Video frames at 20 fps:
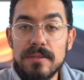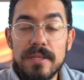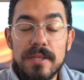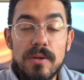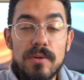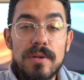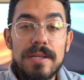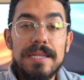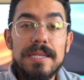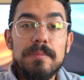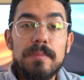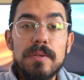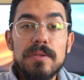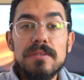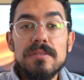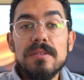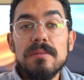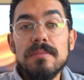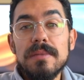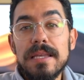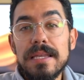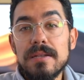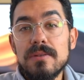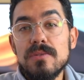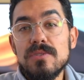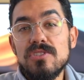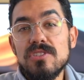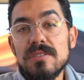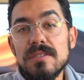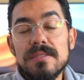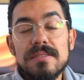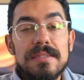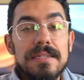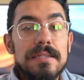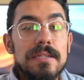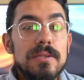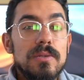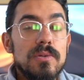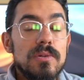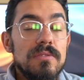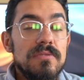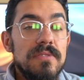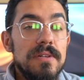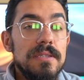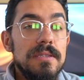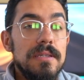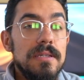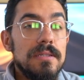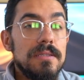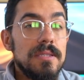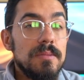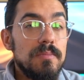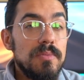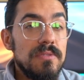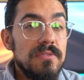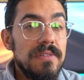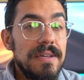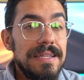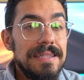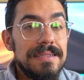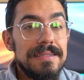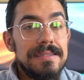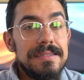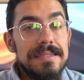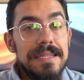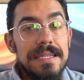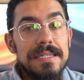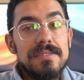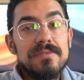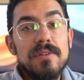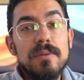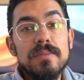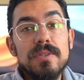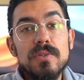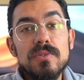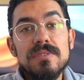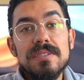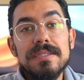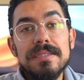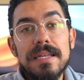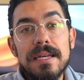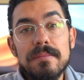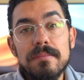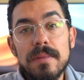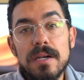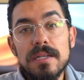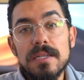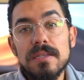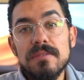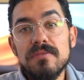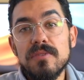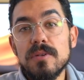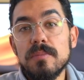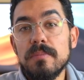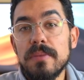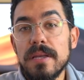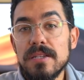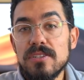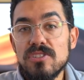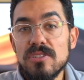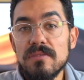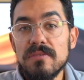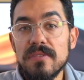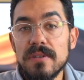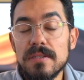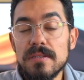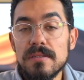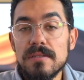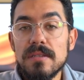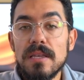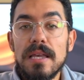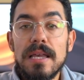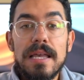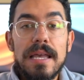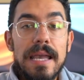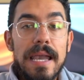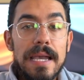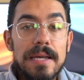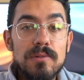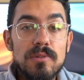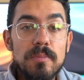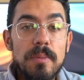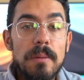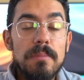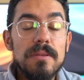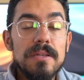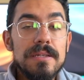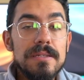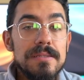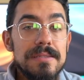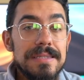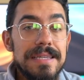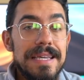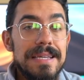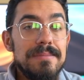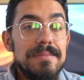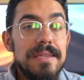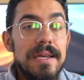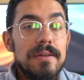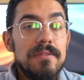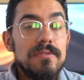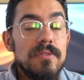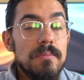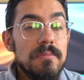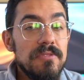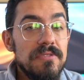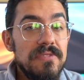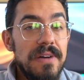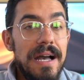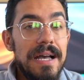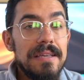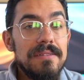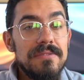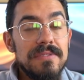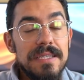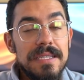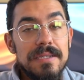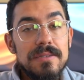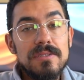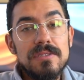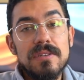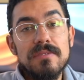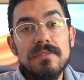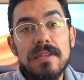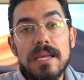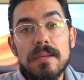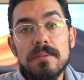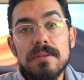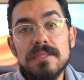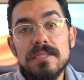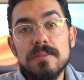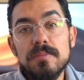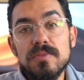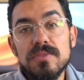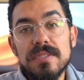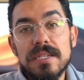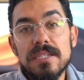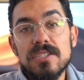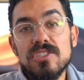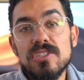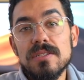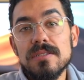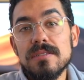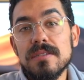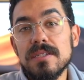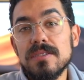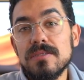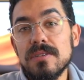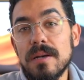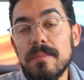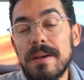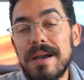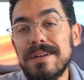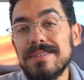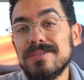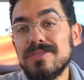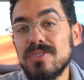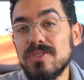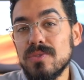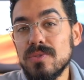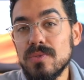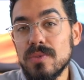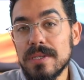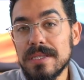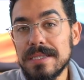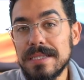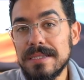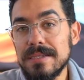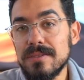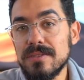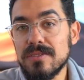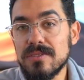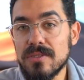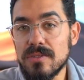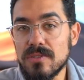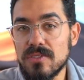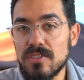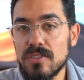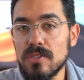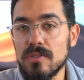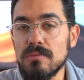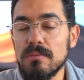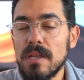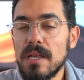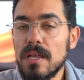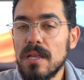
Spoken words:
They already put some language in the state and local funding to prevent states from using that money for pension funds, and Republicans came down from 5 years of liability protections to about 2 years or so.